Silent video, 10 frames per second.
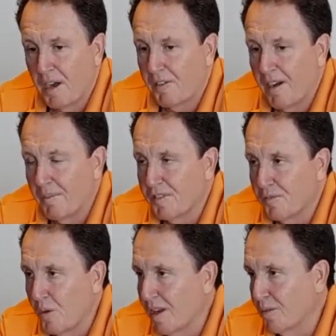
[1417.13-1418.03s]
programs
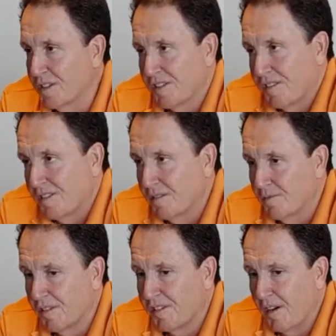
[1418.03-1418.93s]
as well, which
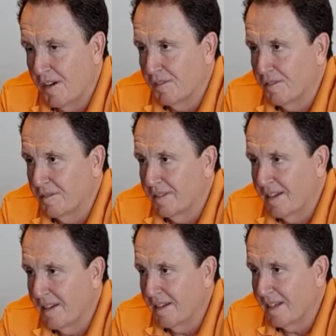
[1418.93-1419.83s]
still reside on
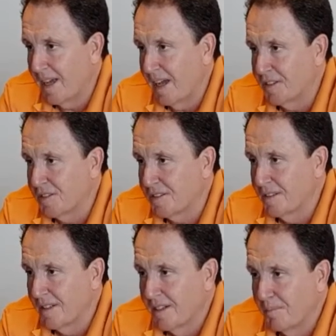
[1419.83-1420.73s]

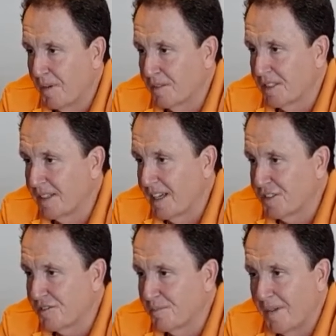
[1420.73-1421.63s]
large
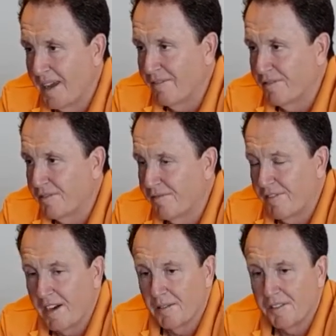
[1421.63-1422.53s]
multinational
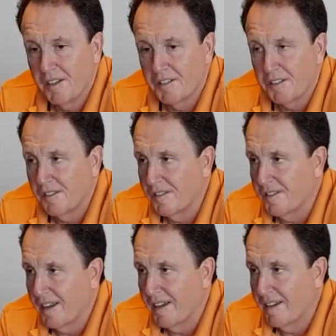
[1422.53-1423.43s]
mainframes, such
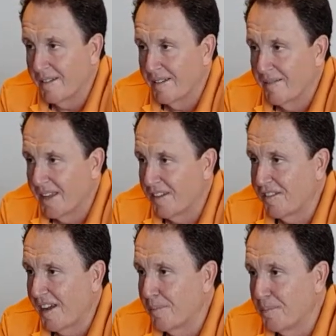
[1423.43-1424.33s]
as
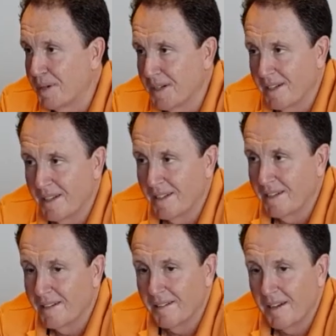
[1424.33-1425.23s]
SAP
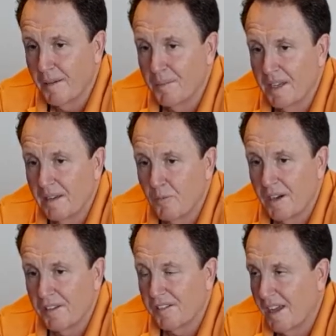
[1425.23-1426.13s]
being
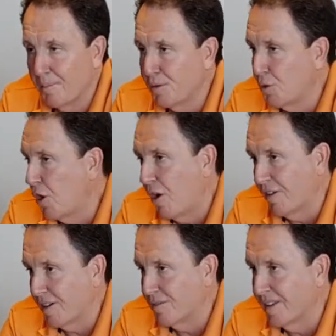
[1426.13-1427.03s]
one example, or
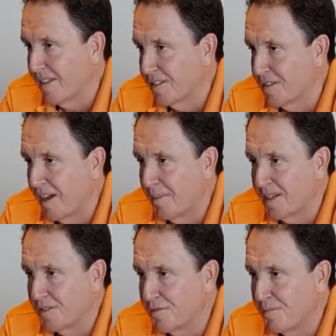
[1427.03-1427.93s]
Oracle. They're the
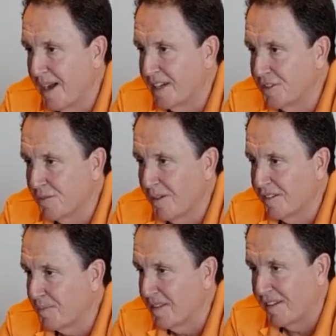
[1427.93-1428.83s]
two major
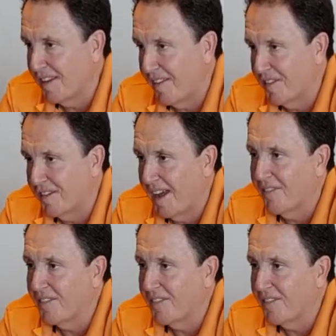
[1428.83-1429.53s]
ones, but there's others